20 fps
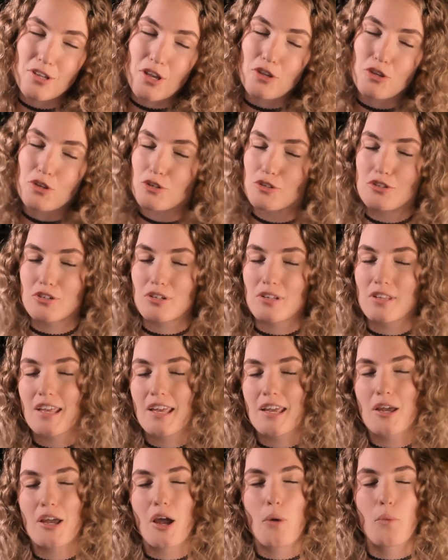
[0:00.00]

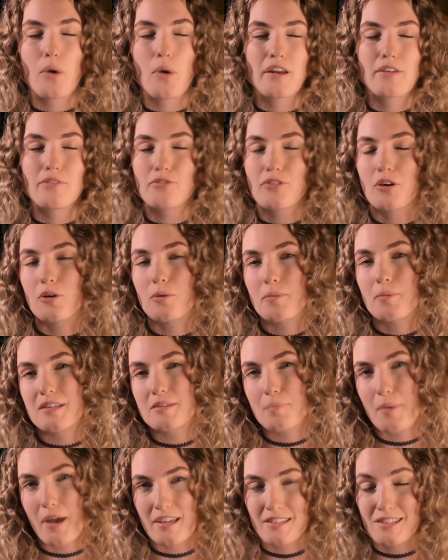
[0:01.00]
Usually when a film is
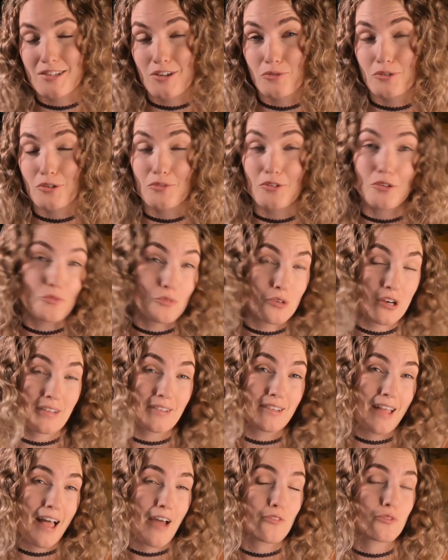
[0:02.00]
based off of a real
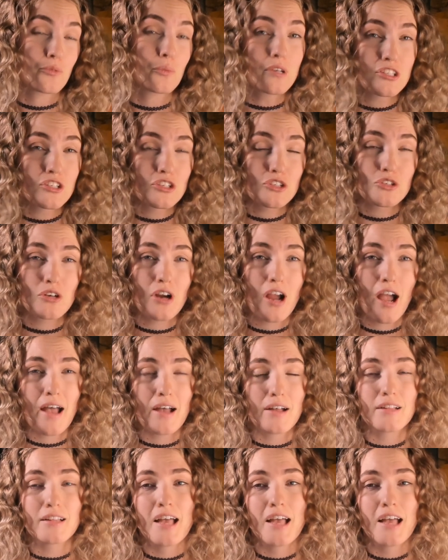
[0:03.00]
life witch trial,